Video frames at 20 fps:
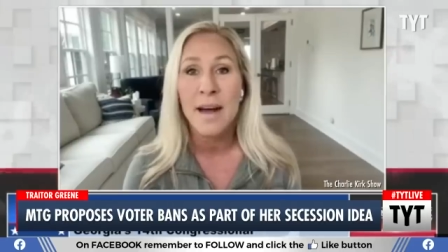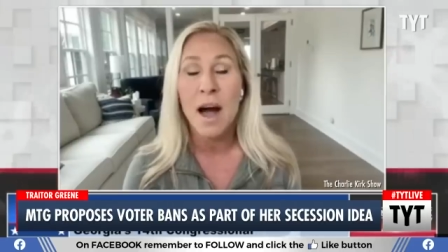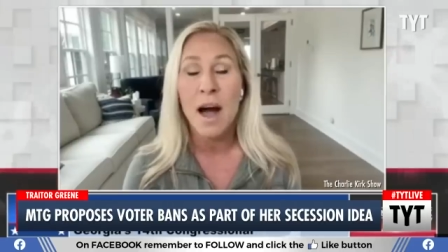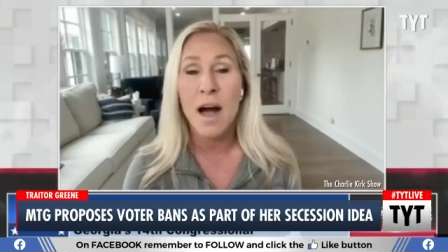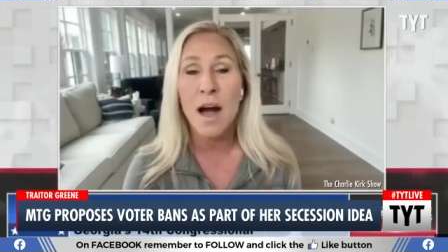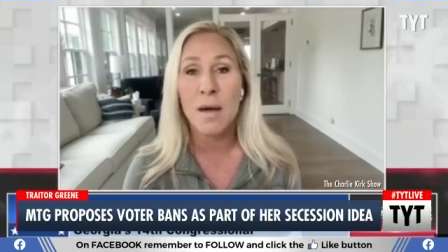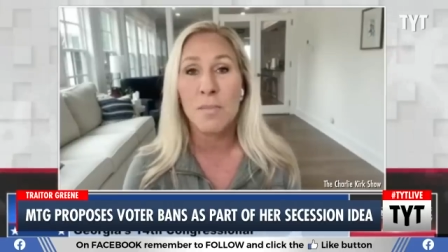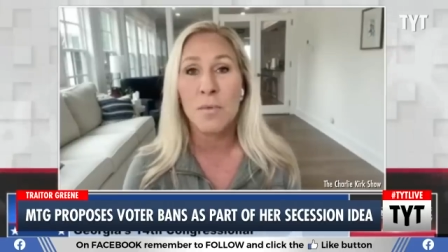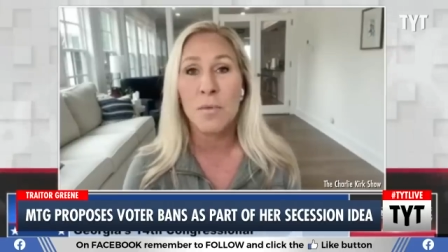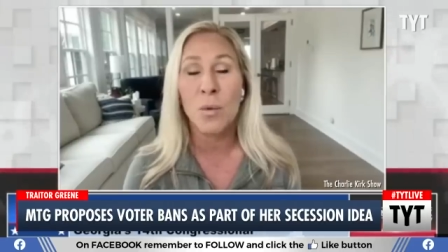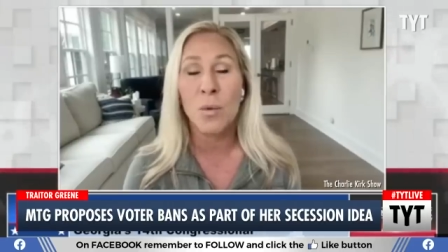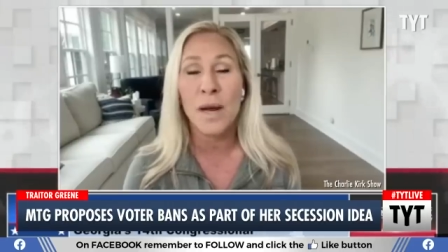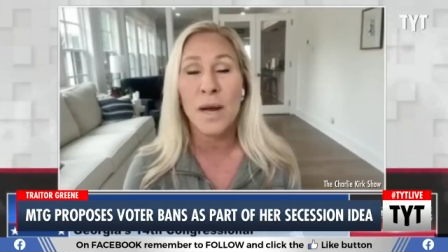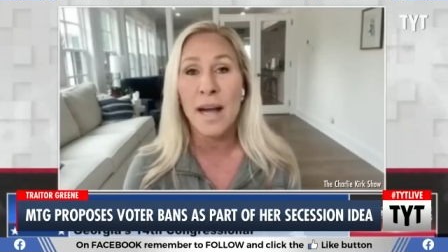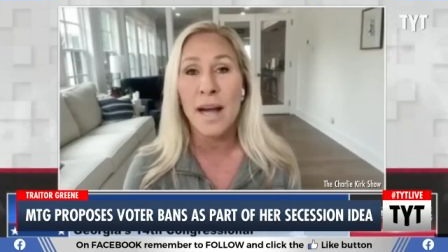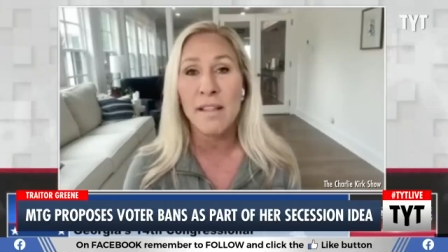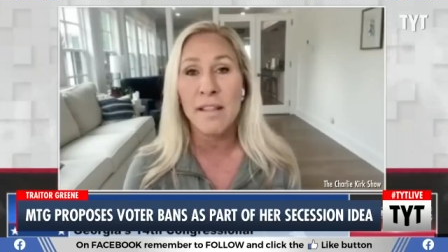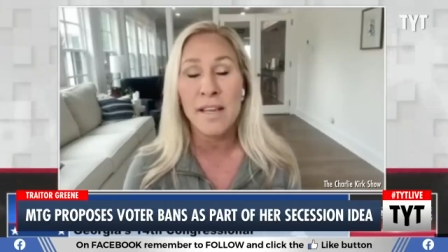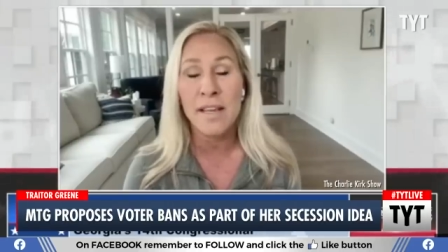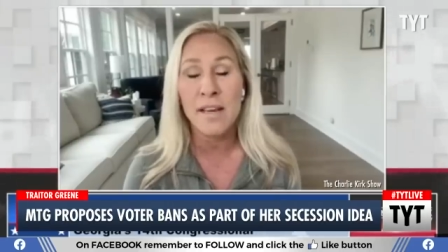Um, what
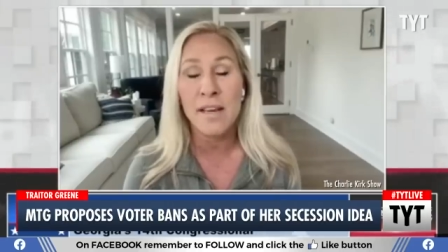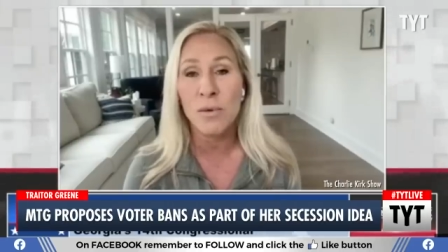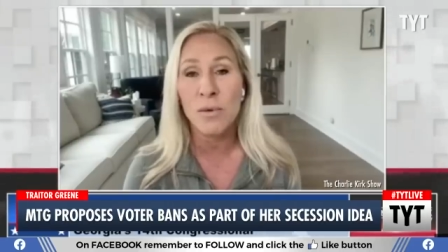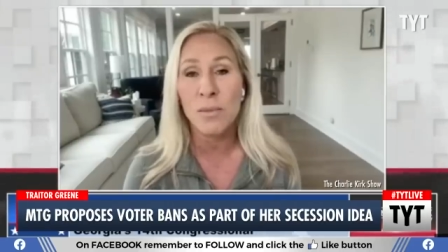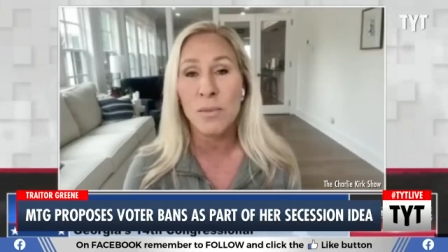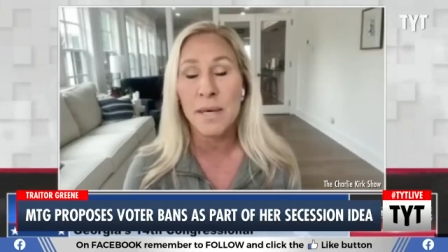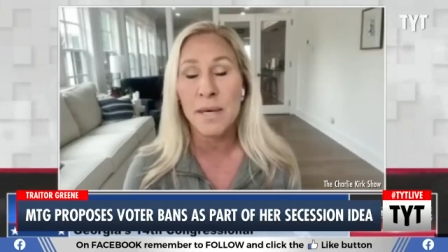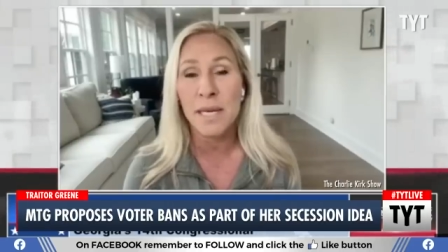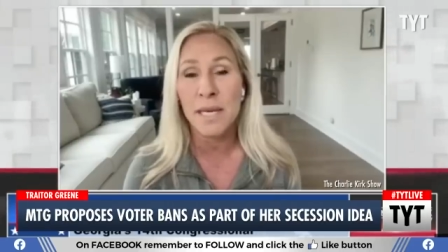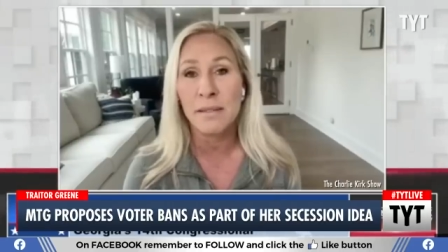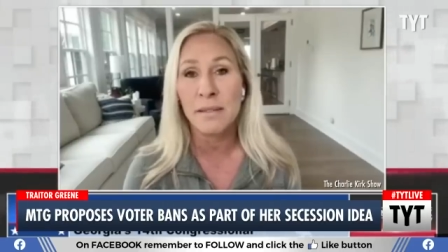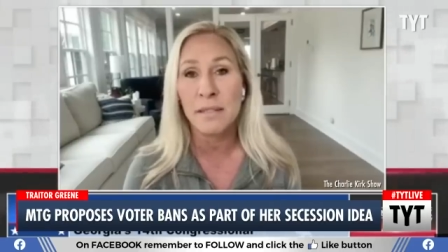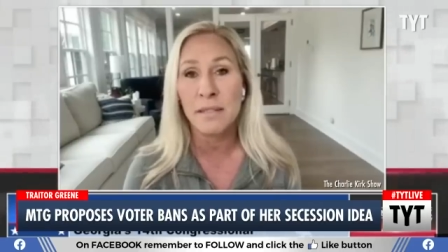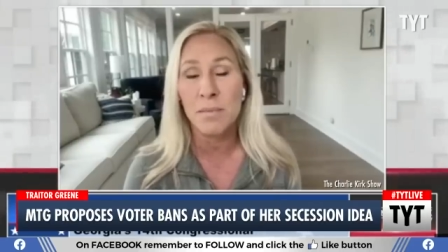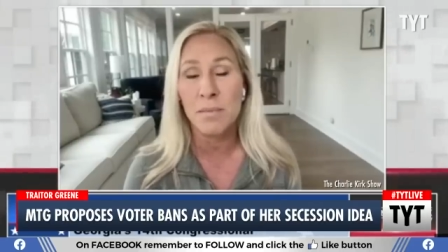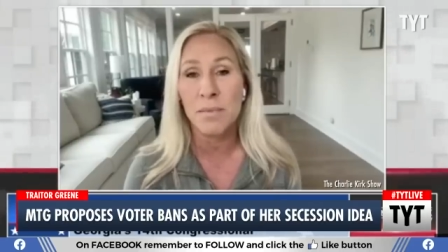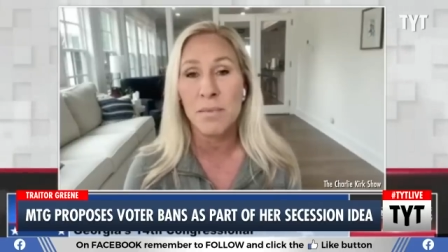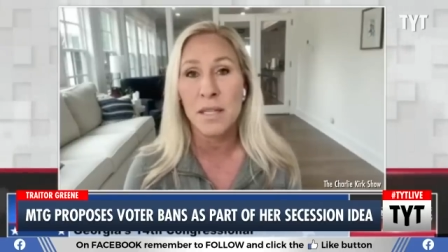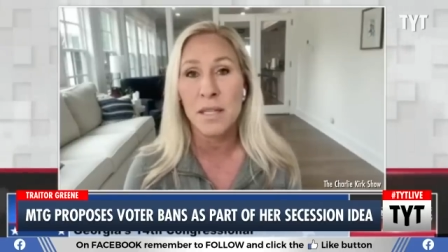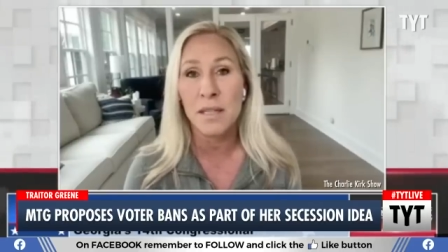I think would be
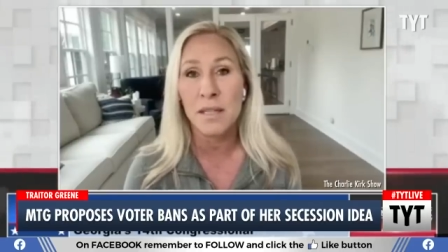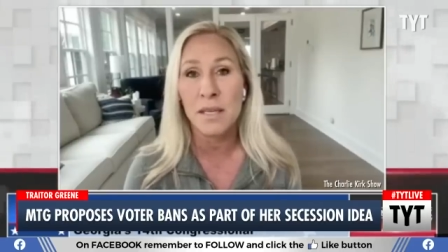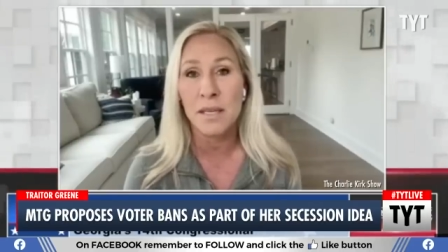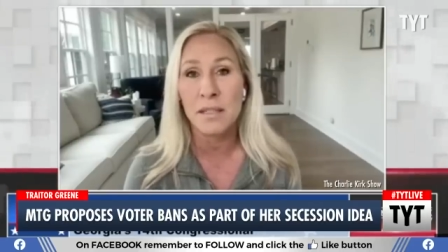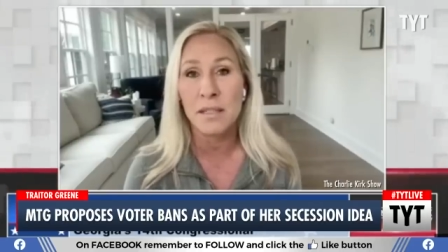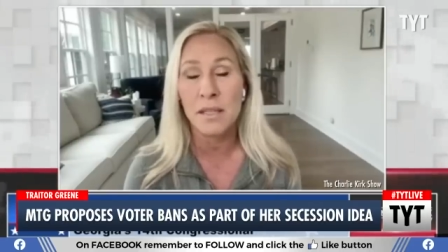something that